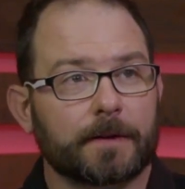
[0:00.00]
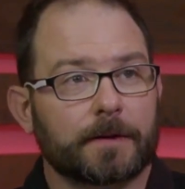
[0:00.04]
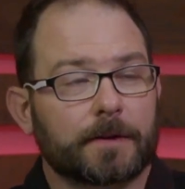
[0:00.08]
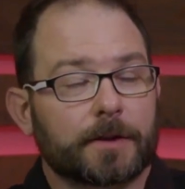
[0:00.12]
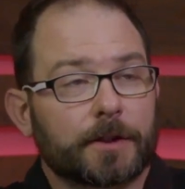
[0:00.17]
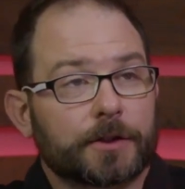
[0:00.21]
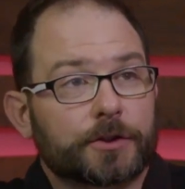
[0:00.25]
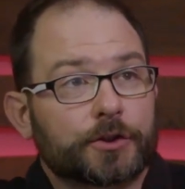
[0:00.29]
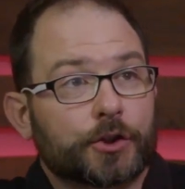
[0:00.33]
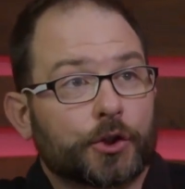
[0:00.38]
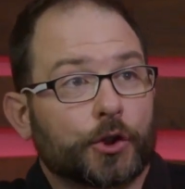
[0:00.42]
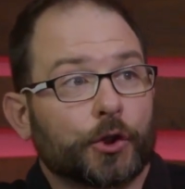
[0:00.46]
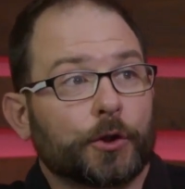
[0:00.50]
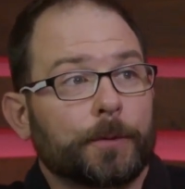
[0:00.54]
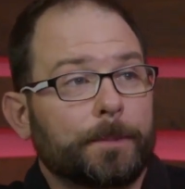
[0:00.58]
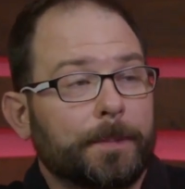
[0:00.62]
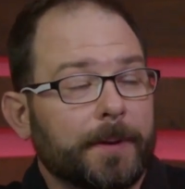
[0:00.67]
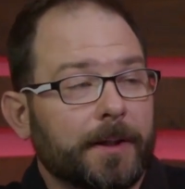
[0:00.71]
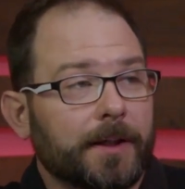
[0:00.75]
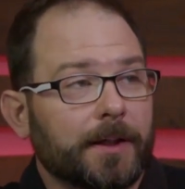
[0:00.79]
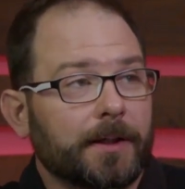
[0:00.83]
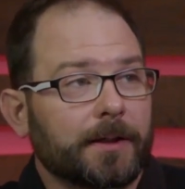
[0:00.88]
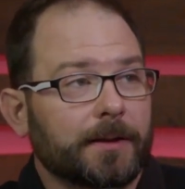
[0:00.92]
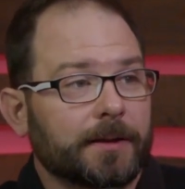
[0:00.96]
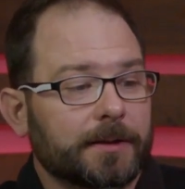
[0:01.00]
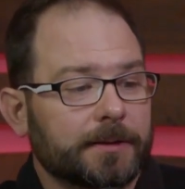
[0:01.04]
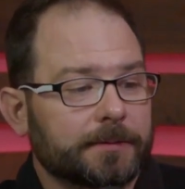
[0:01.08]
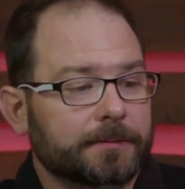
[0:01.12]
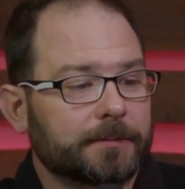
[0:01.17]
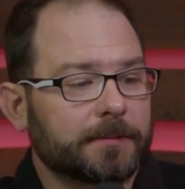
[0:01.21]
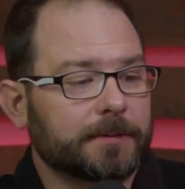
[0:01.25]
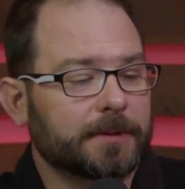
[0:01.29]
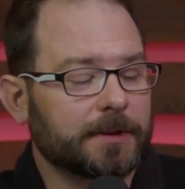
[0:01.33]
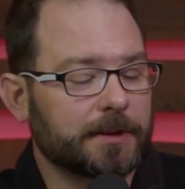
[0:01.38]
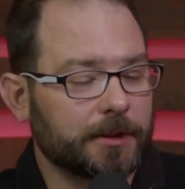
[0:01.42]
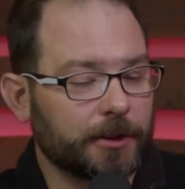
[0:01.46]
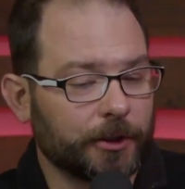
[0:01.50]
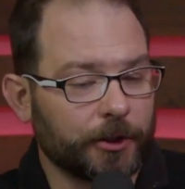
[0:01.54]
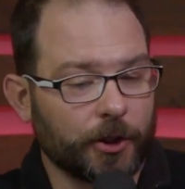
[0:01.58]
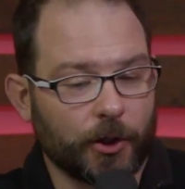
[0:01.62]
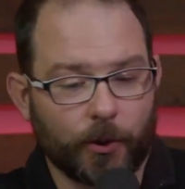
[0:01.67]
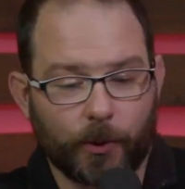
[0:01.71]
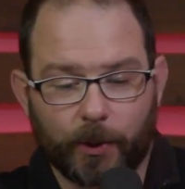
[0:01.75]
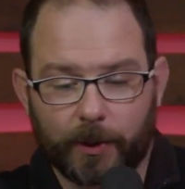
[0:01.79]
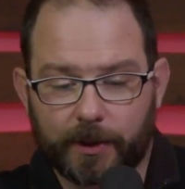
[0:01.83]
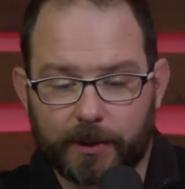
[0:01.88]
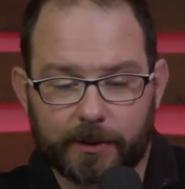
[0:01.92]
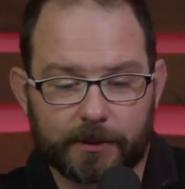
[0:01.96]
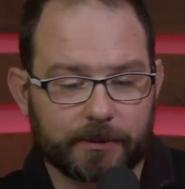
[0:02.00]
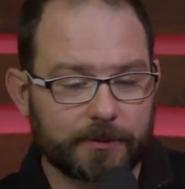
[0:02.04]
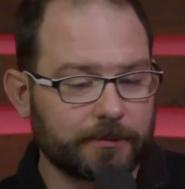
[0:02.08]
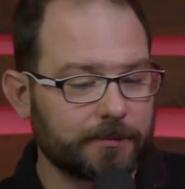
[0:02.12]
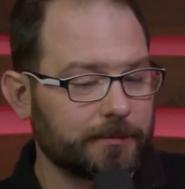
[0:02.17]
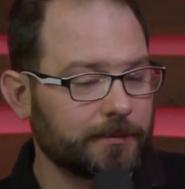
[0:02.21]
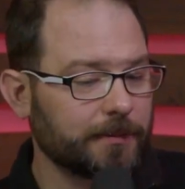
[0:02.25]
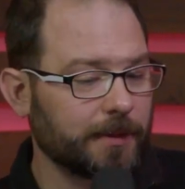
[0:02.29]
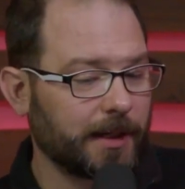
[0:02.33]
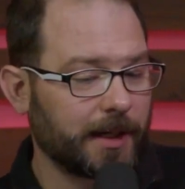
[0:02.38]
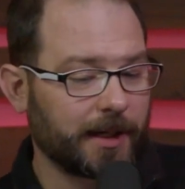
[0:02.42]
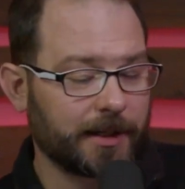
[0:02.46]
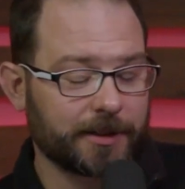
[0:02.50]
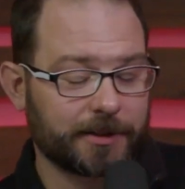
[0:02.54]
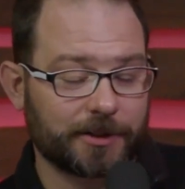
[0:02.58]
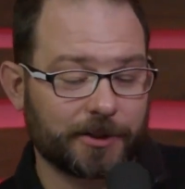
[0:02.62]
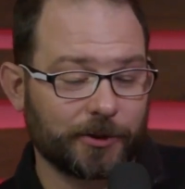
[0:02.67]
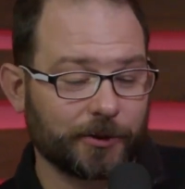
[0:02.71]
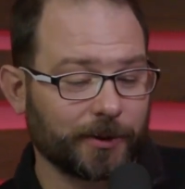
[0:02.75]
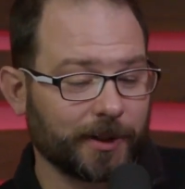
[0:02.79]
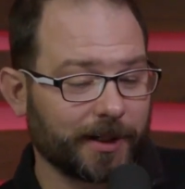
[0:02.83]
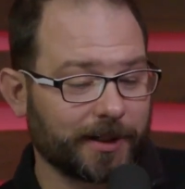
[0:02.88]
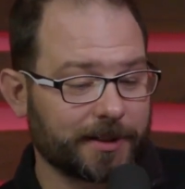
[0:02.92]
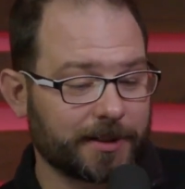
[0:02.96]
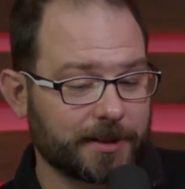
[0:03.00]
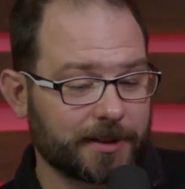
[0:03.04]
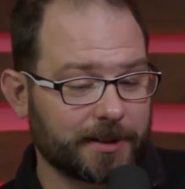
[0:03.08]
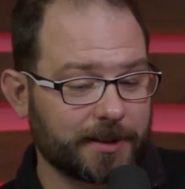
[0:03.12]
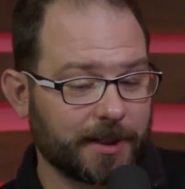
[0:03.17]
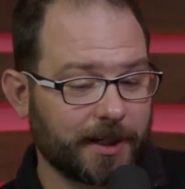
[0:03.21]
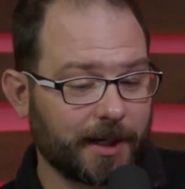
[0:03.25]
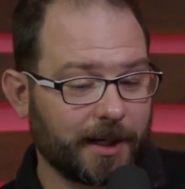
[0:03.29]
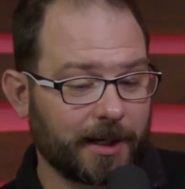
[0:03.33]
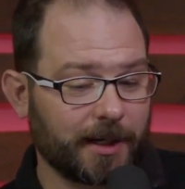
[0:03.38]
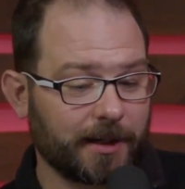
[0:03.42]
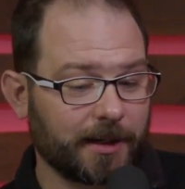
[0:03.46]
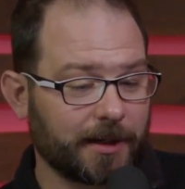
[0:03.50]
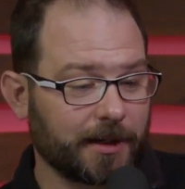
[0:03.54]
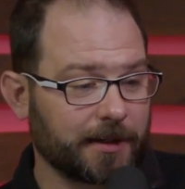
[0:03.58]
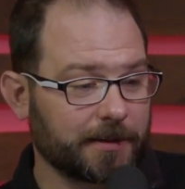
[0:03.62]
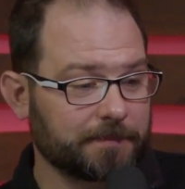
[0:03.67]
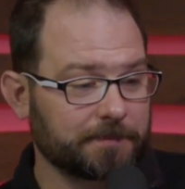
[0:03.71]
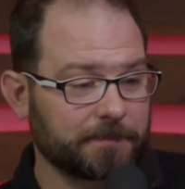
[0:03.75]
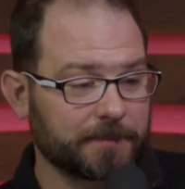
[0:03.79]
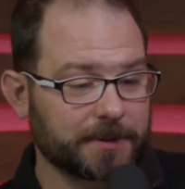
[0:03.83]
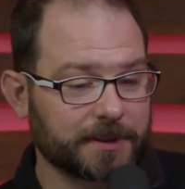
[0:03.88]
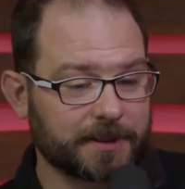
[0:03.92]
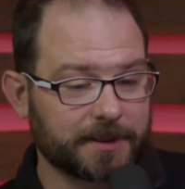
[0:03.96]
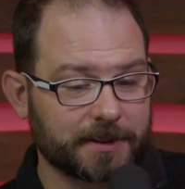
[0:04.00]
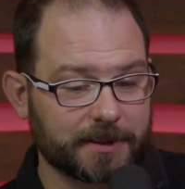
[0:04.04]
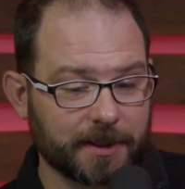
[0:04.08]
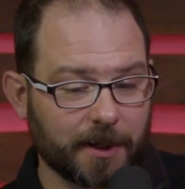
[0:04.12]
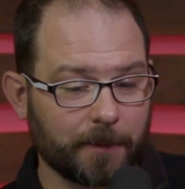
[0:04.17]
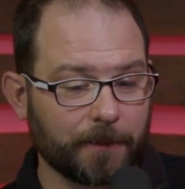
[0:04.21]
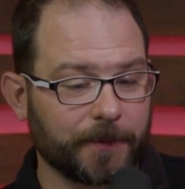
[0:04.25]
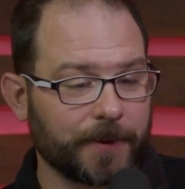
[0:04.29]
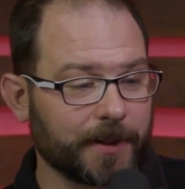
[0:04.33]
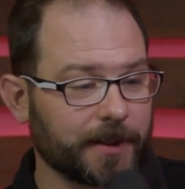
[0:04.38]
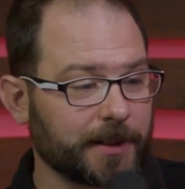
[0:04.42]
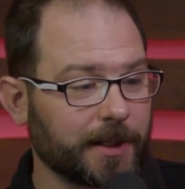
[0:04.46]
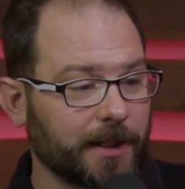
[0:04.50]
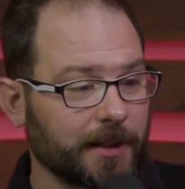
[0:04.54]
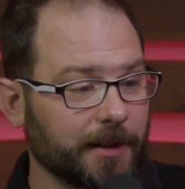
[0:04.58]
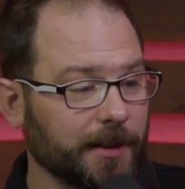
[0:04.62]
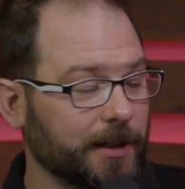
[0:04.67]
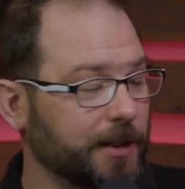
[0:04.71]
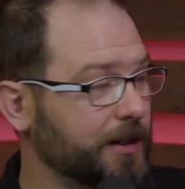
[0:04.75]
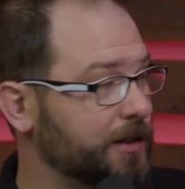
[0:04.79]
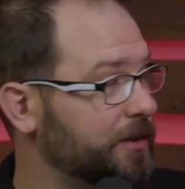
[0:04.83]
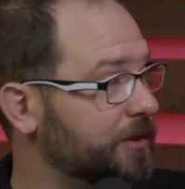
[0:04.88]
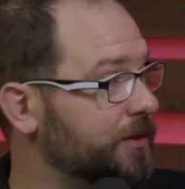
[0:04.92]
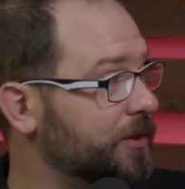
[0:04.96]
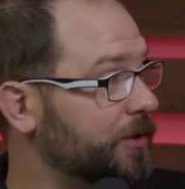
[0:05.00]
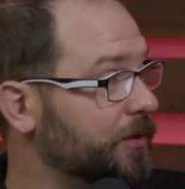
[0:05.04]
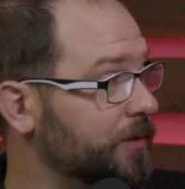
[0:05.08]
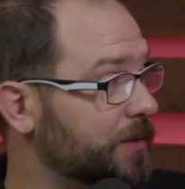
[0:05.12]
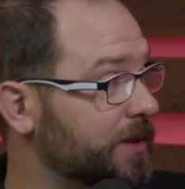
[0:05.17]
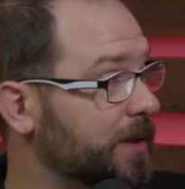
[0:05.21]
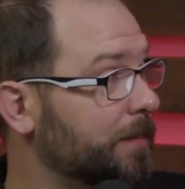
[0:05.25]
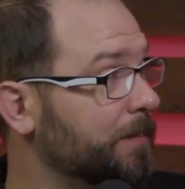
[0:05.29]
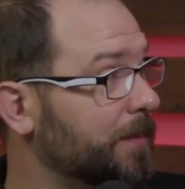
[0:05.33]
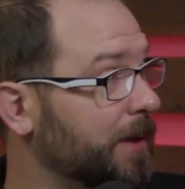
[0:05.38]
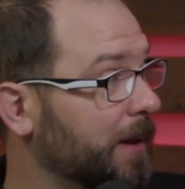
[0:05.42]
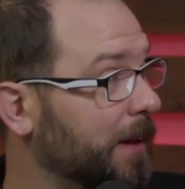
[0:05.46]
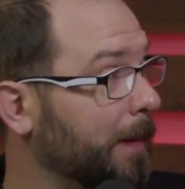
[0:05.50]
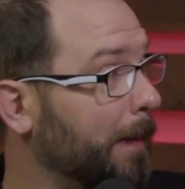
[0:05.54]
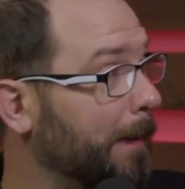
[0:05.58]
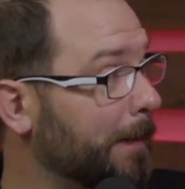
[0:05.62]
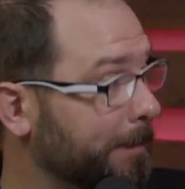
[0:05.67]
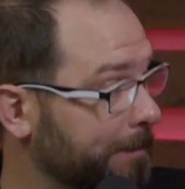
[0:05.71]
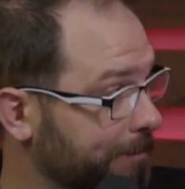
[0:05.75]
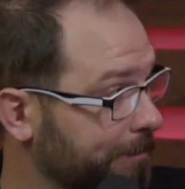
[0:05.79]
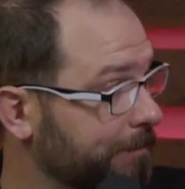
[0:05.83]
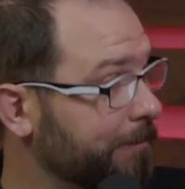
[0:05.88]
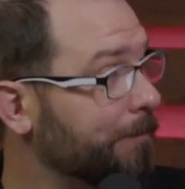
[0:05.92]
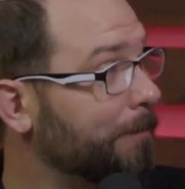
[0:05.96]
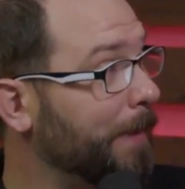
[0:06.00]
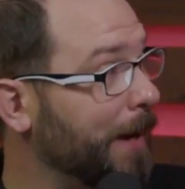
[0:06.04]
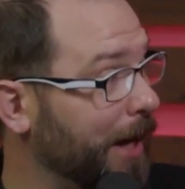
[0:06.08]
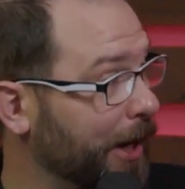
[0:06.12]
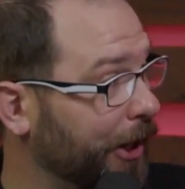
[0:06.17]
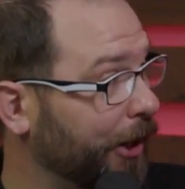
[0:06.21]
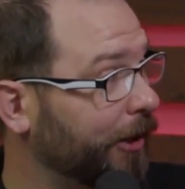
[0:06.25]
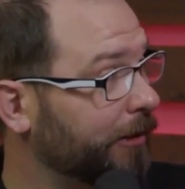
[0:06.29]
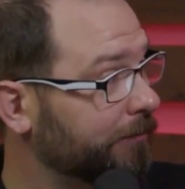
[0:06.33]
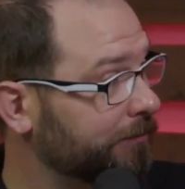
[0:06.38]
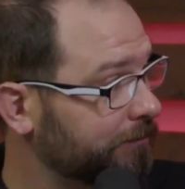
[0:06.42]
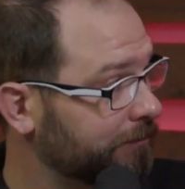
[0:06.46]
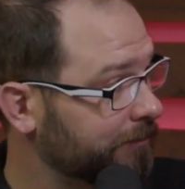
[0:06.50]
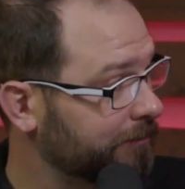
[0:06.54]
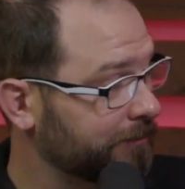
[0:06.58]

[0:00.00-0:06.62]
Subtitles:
this could be, as you like to say, something that leads to something better.